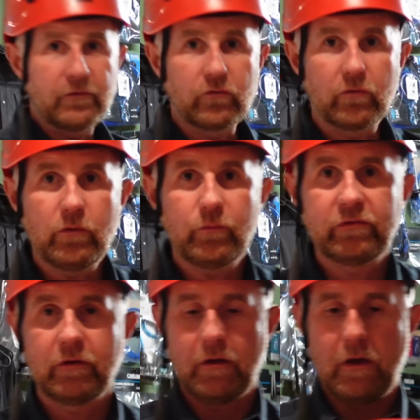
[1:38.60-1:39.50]
for
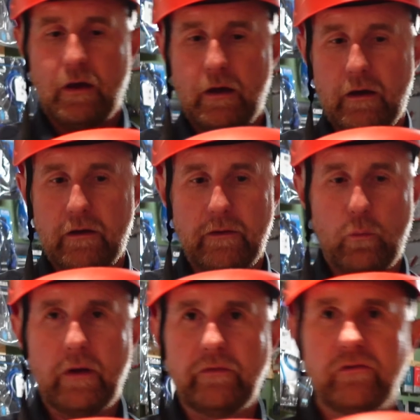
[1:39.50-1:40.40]
groups. They're
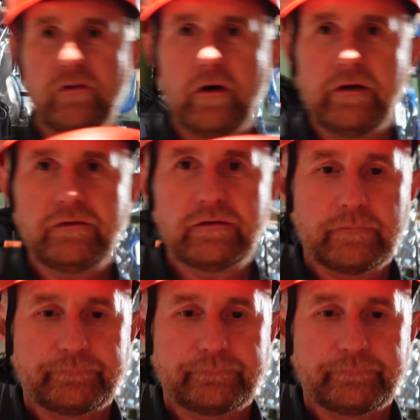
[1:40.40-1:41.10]
one size,